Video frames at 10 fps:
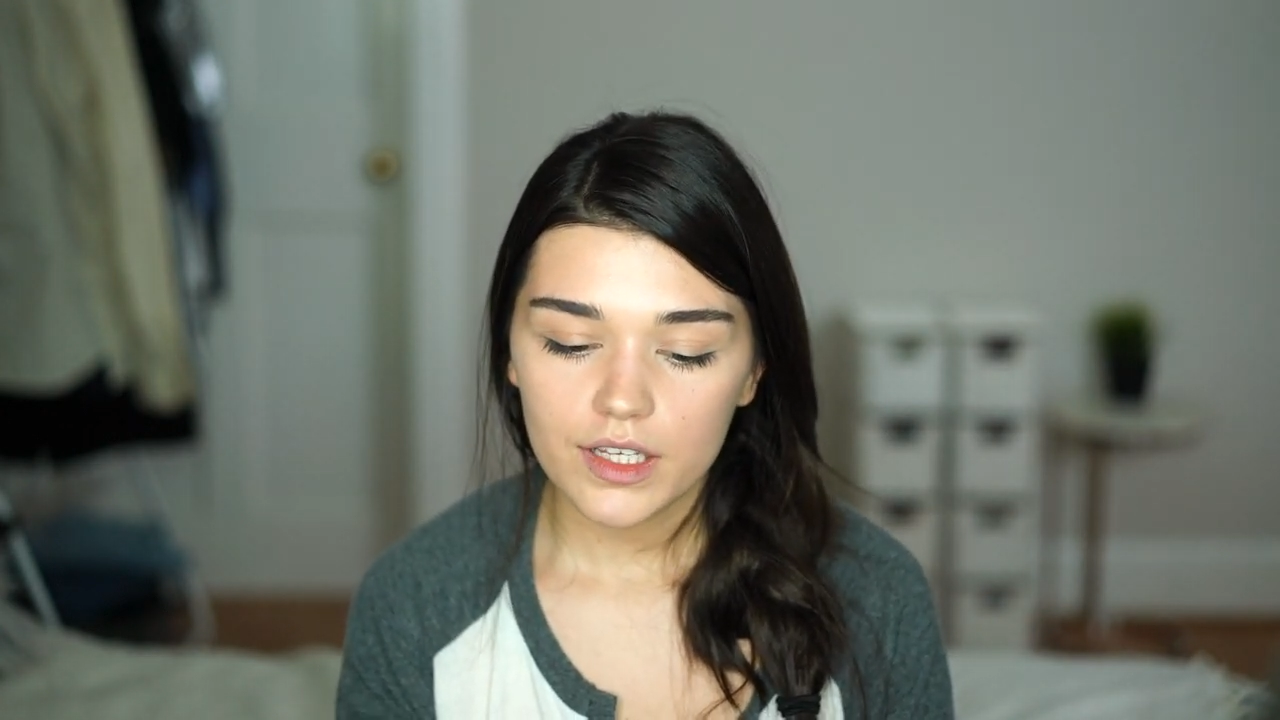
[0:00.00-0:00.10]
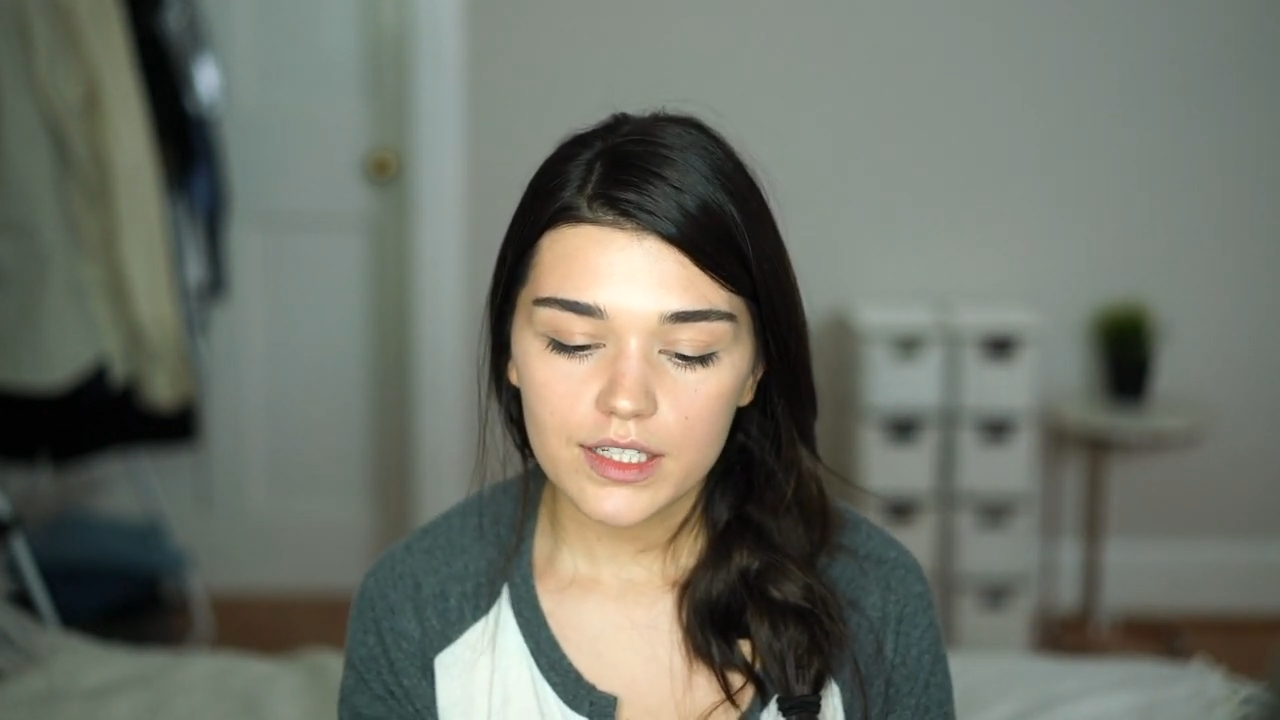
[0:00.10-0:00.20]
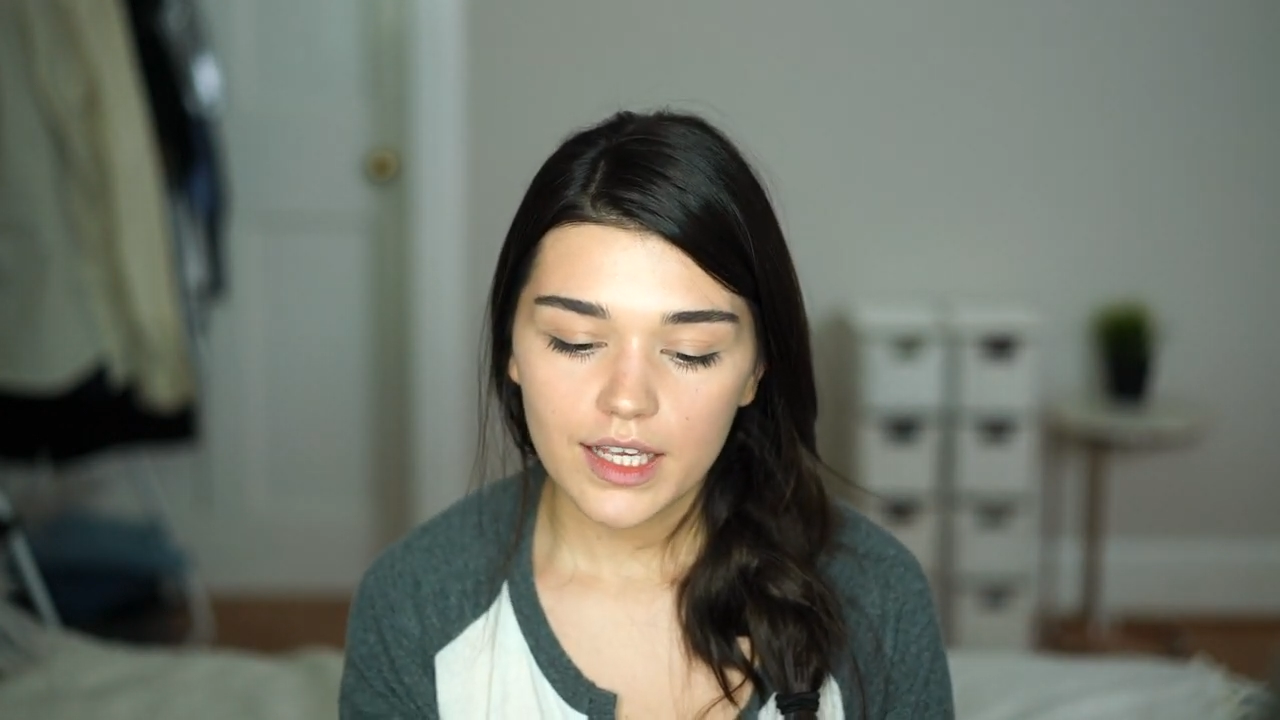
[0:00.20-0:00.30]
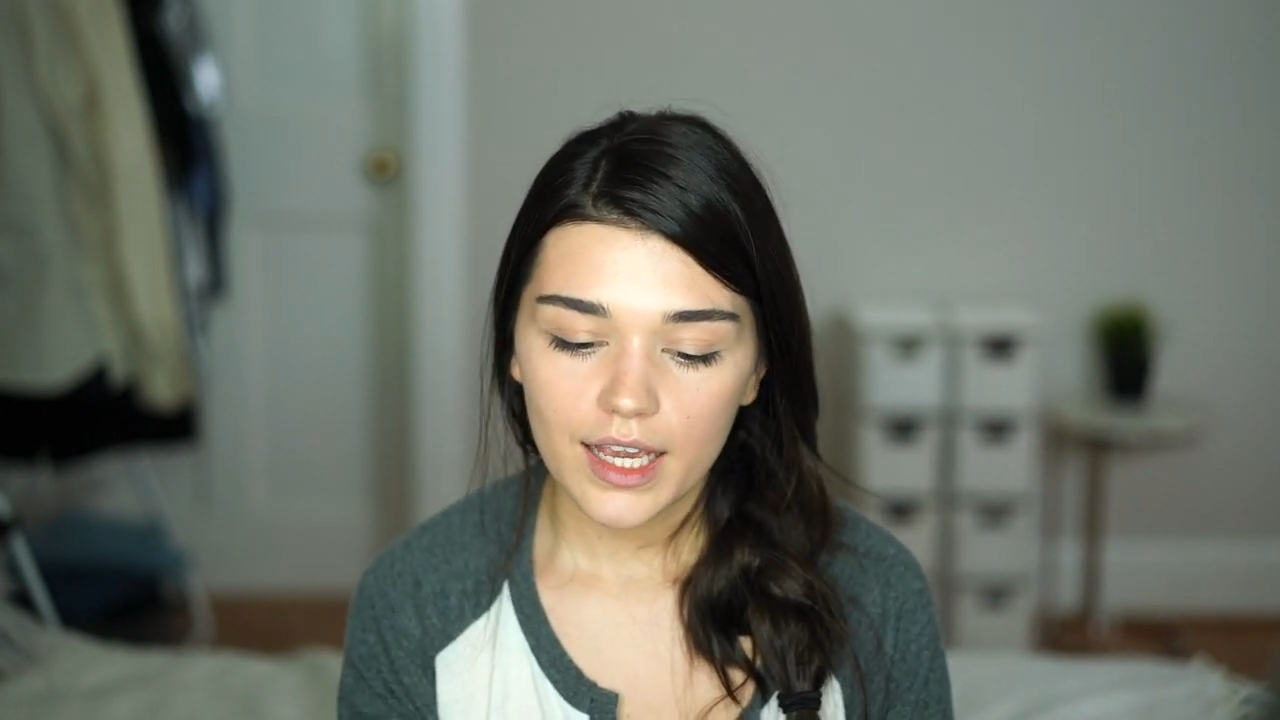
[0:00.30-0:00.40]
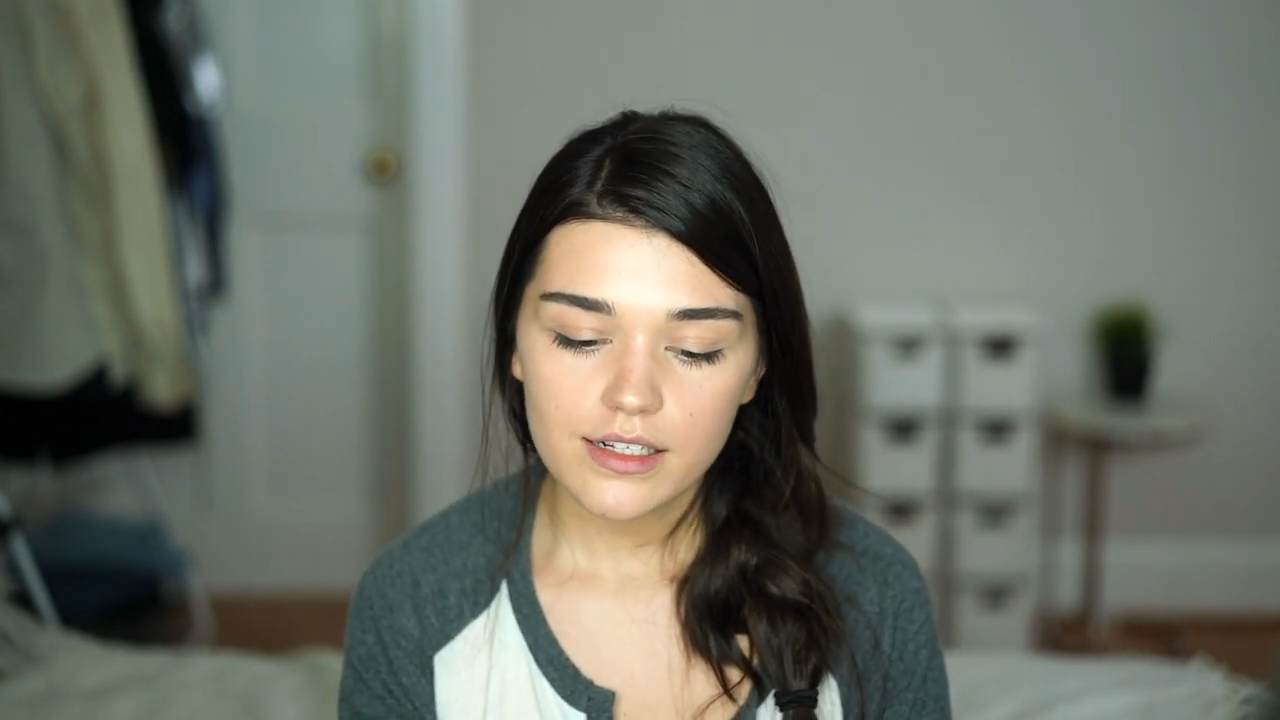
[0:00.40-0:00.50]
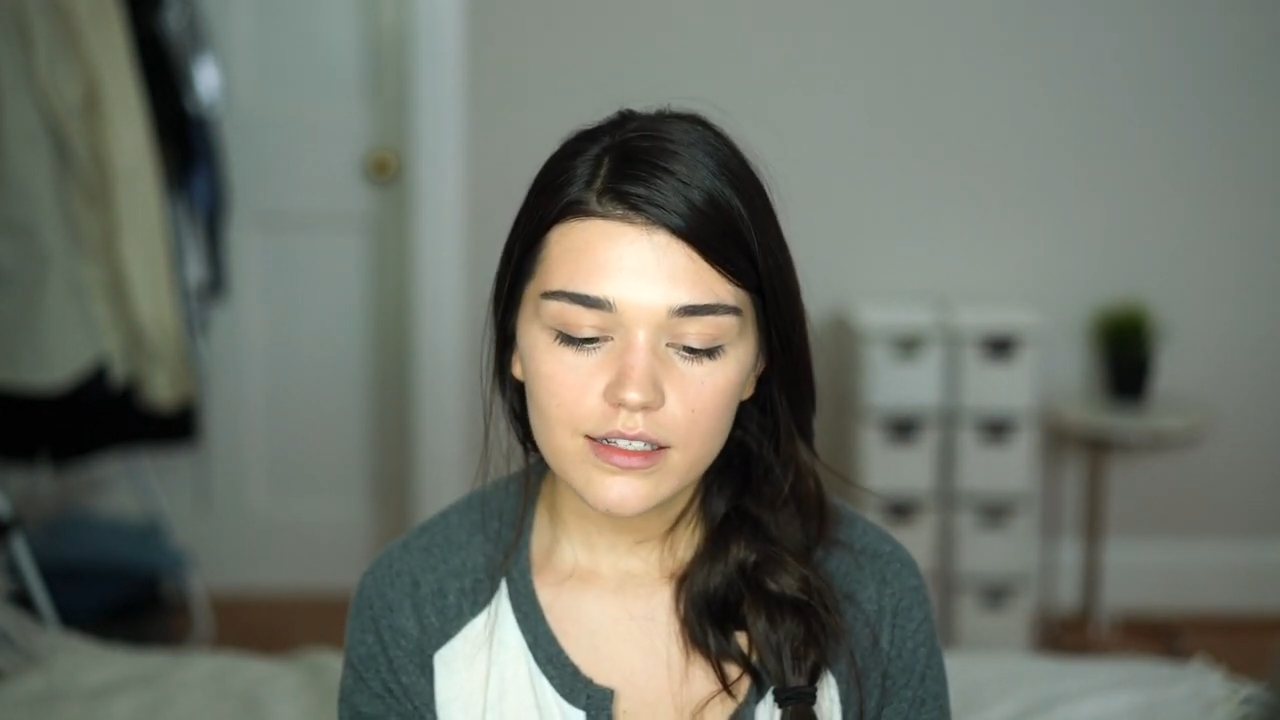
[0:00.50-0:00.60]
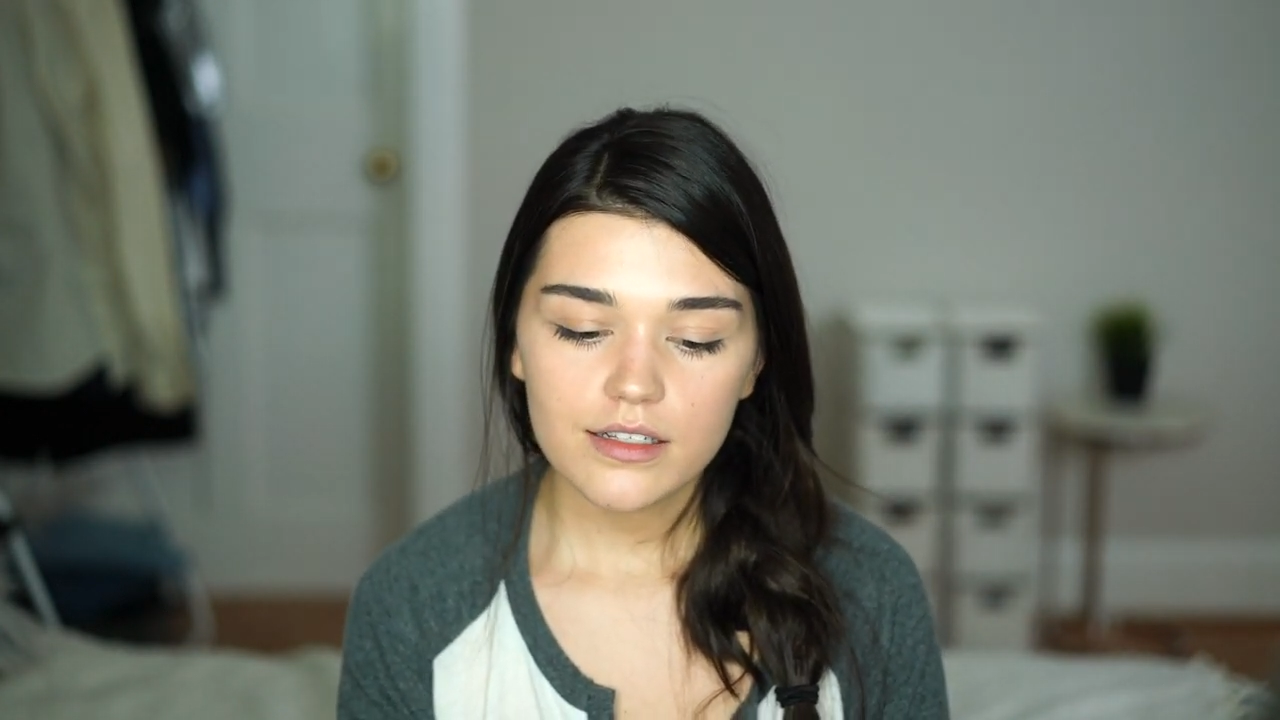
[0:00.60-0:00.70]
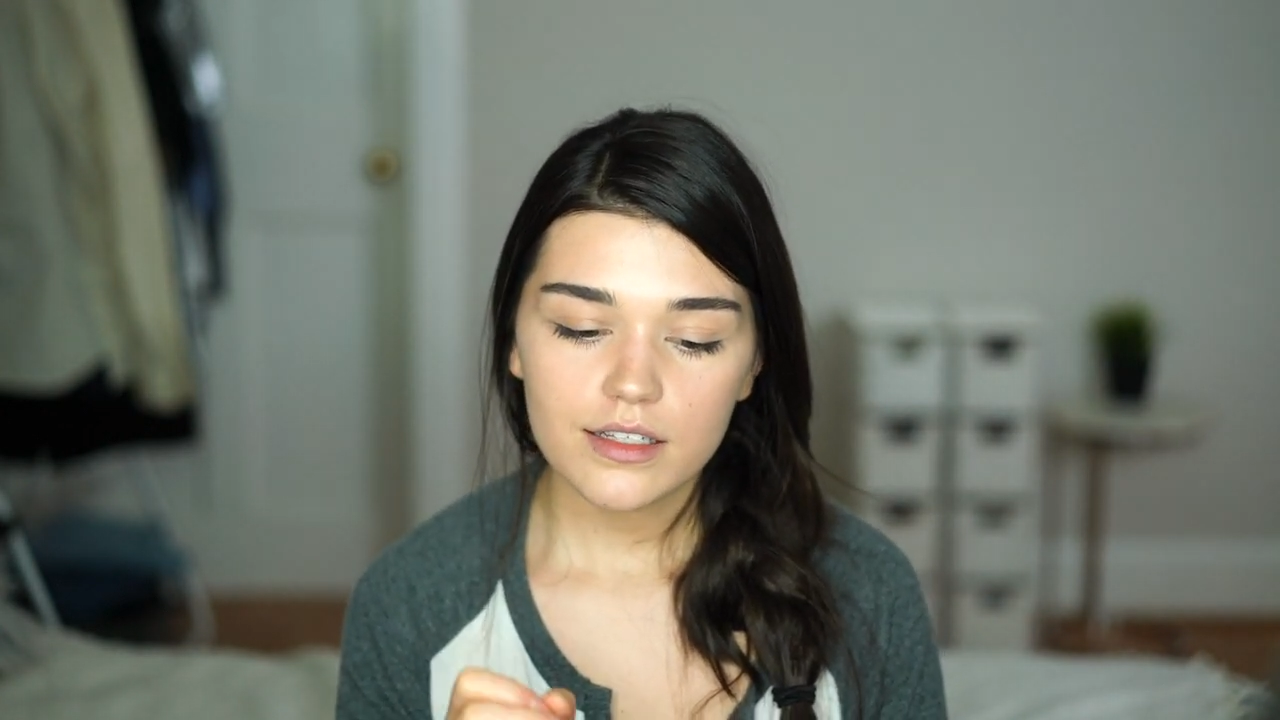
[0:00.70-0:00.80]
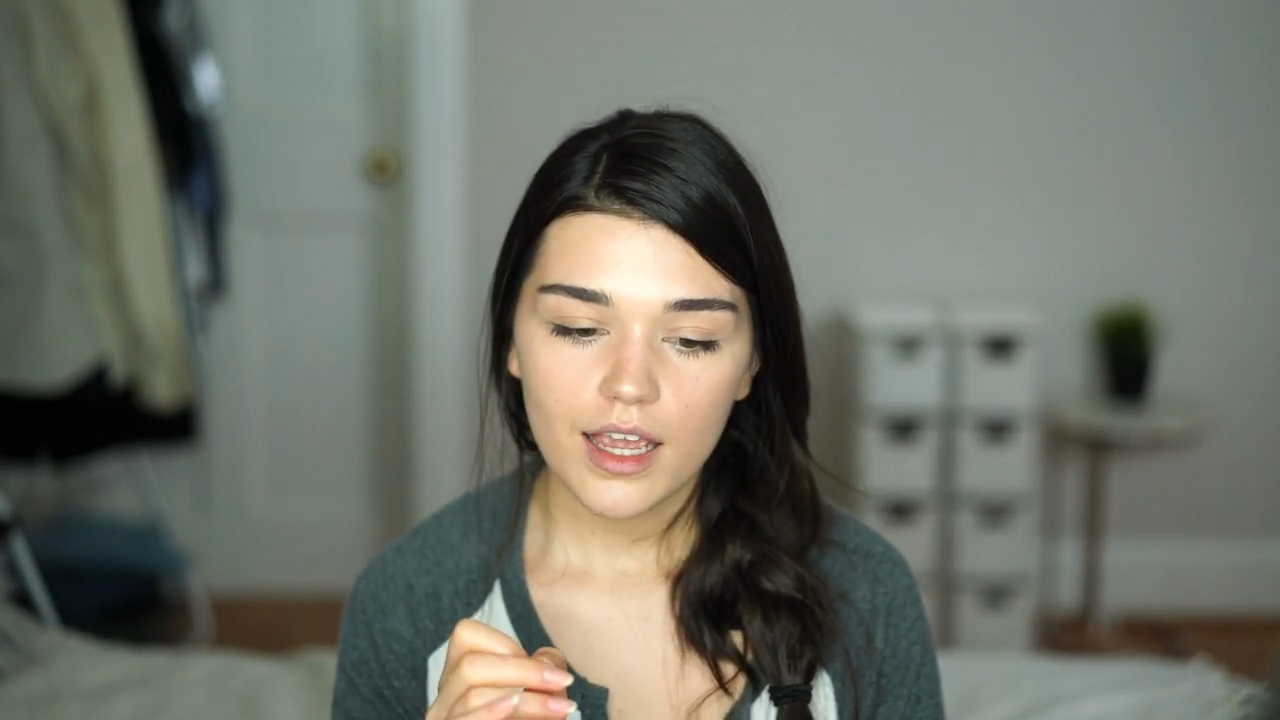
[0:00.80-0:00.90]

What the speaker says: these cases,